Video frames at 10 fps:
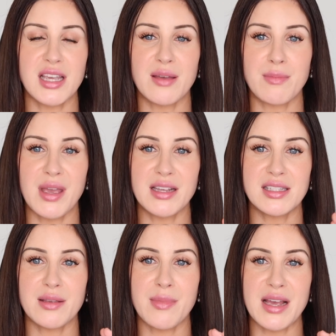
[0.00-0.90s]
It
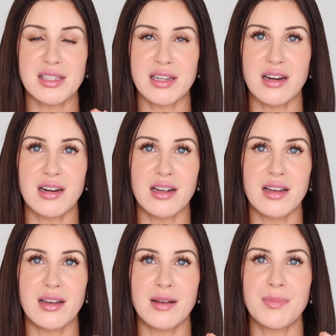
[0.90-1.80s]
makes the
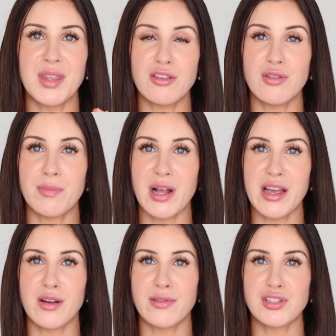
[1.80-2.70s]
mascara that you
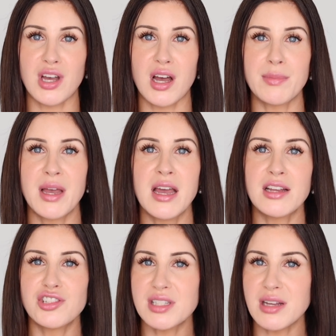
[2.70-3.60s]
apply over top
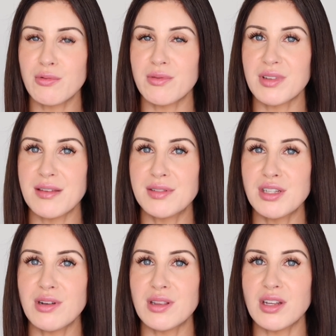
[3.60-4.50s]
just gives
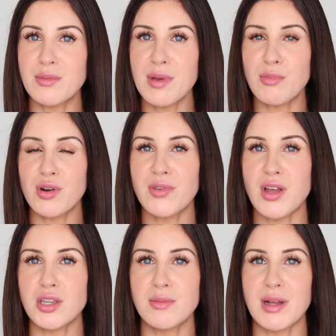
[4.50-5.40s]
you a little bit more
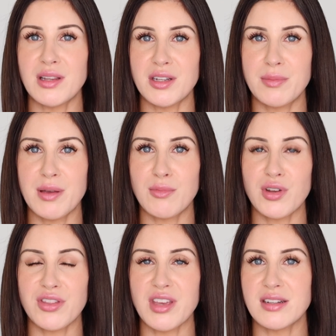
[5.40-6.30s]
volume, a little bit
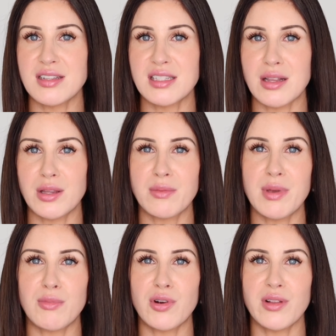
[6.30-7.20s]
more thickness, a little
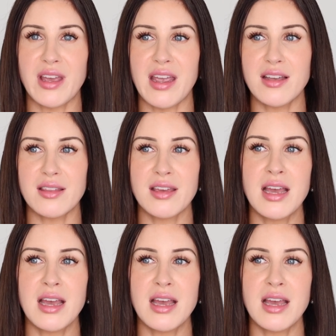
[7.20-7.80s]
bit more length.